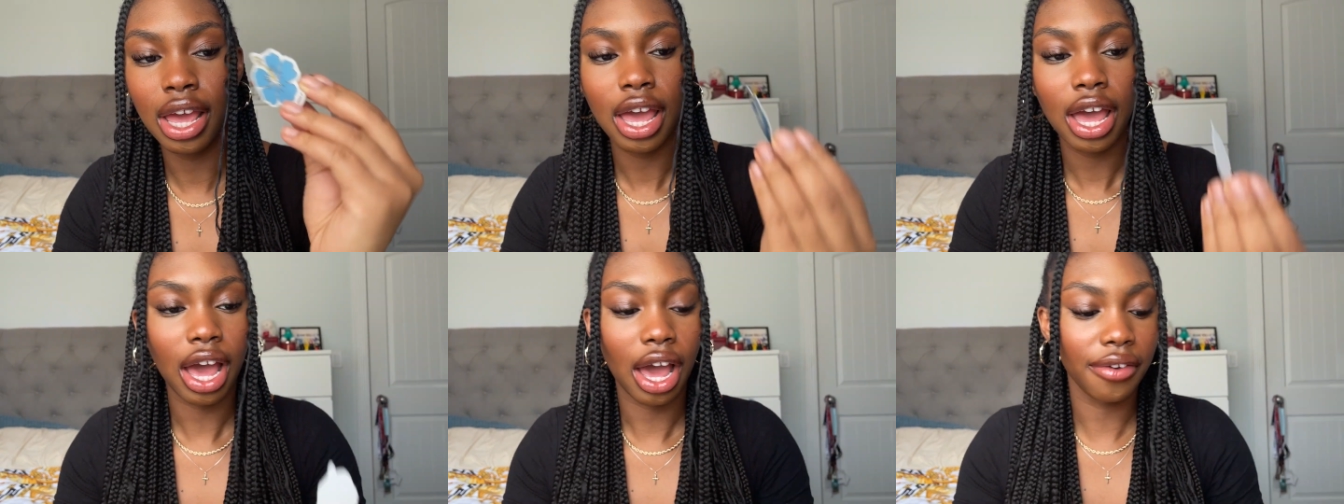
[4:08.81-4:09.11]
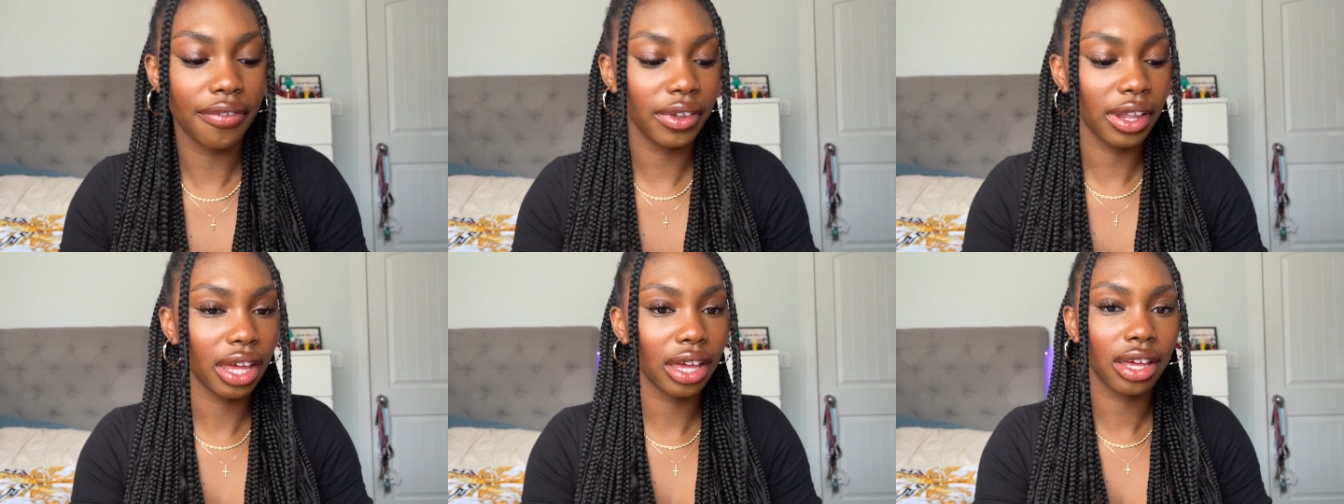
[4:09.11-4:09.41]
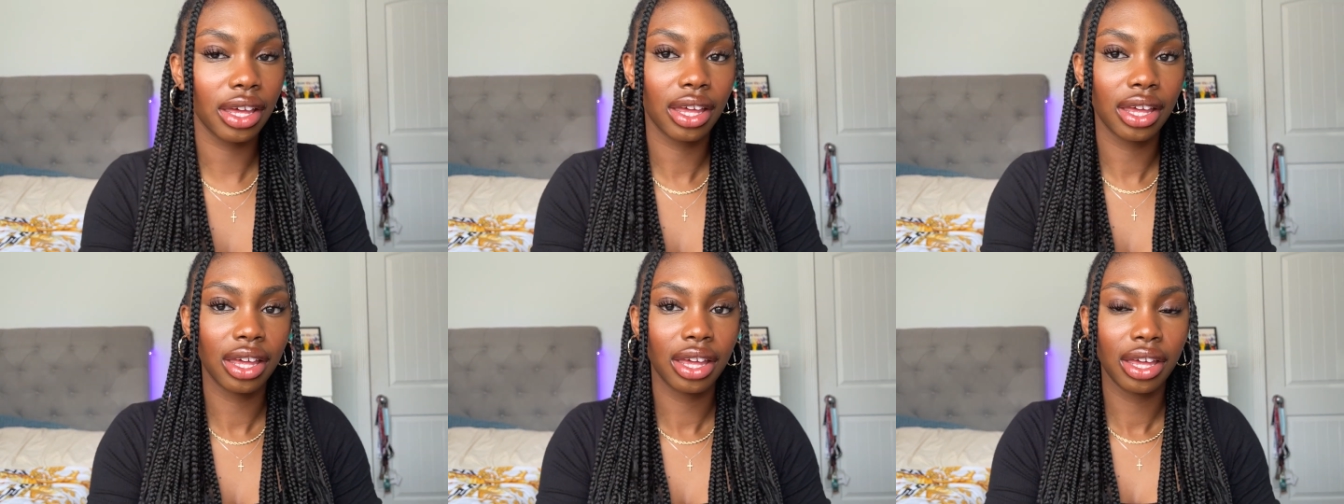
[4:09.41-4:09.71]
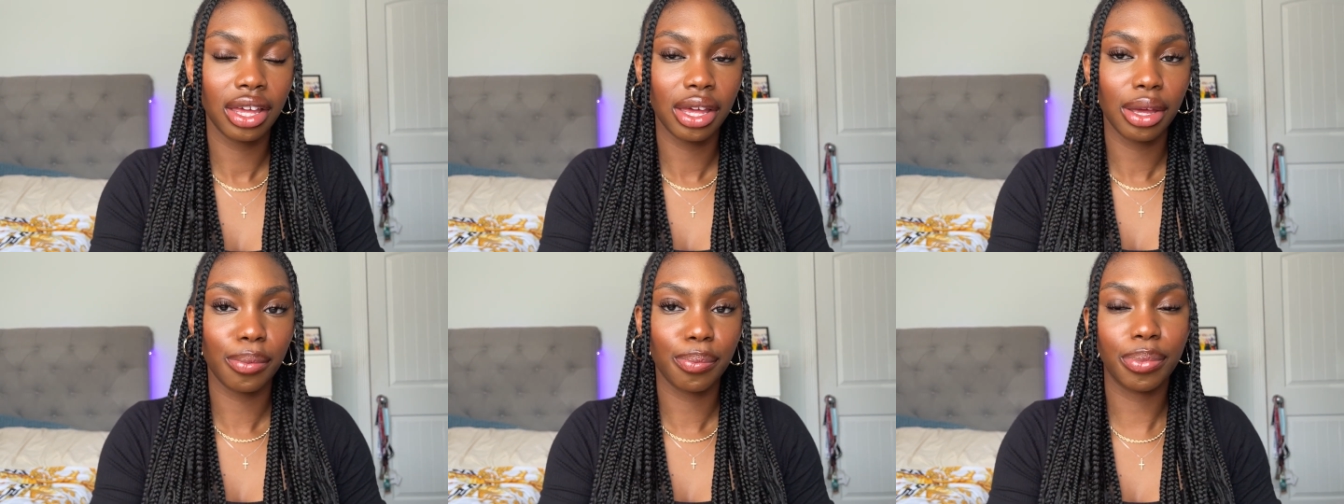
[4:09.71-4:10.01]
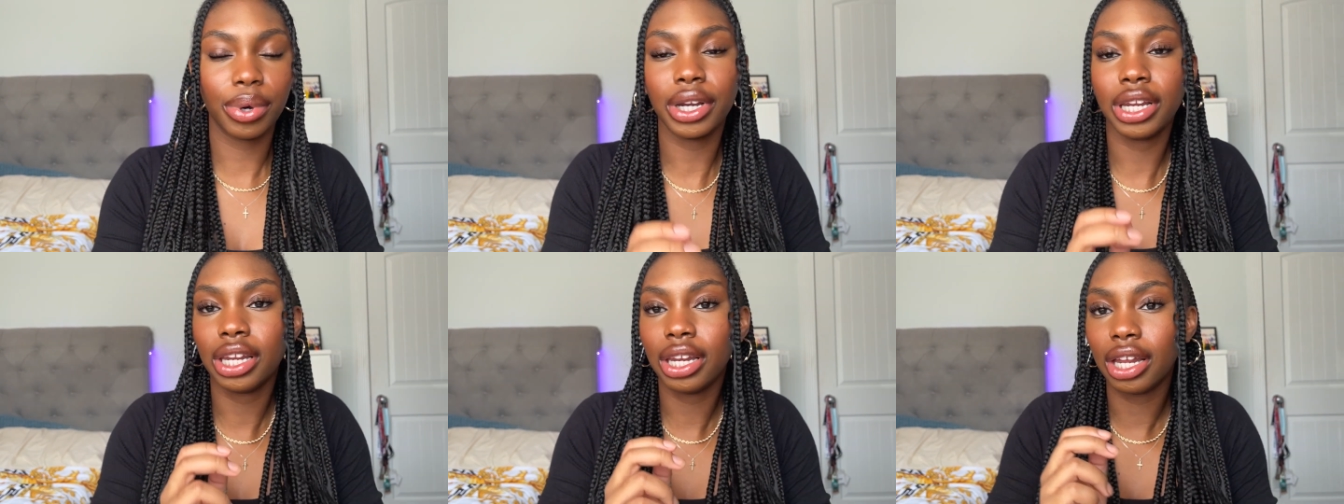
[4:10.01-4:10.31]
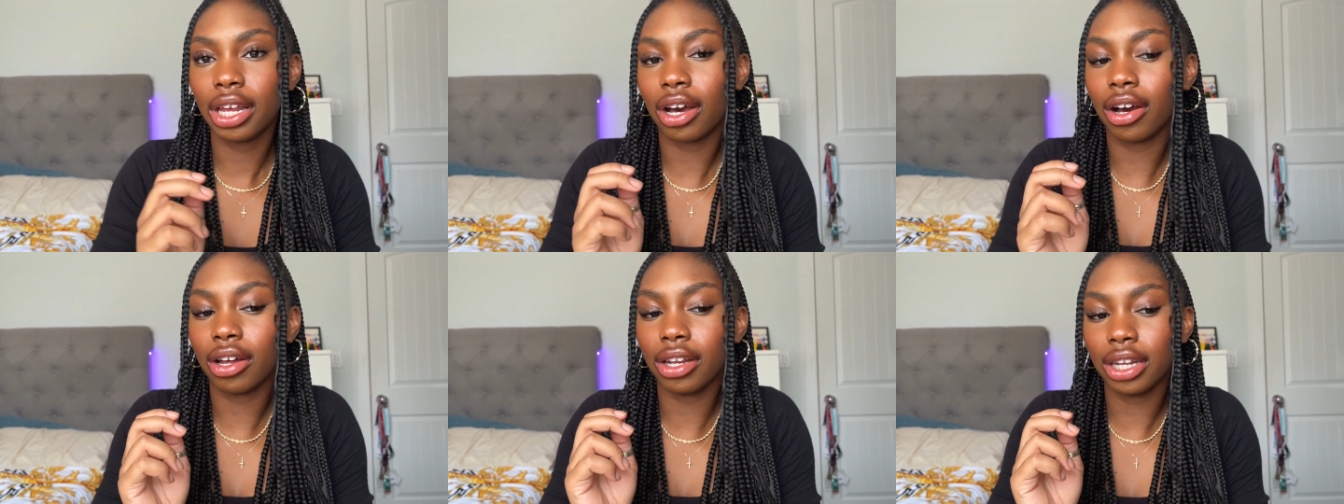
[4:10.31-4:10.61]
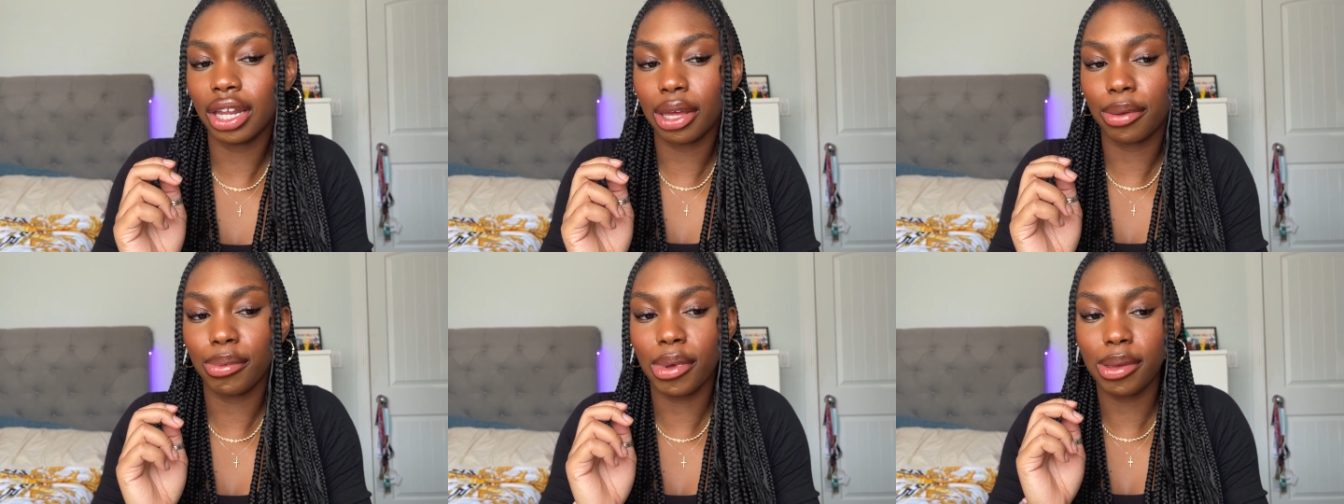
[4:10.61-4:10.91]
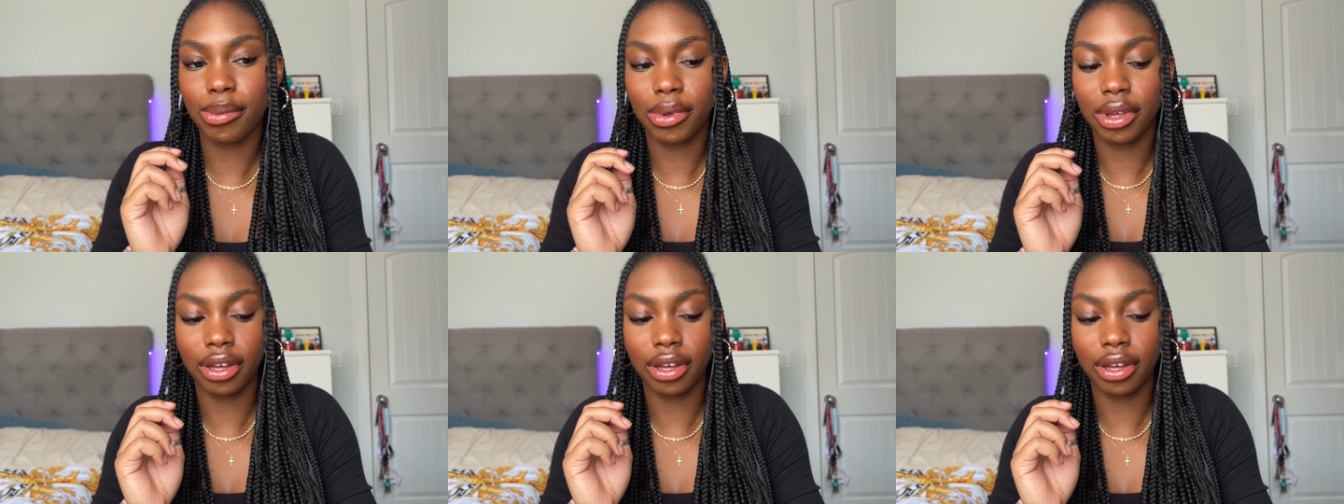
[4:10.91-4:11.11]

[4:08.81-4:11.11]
I feel like putting it on like maybe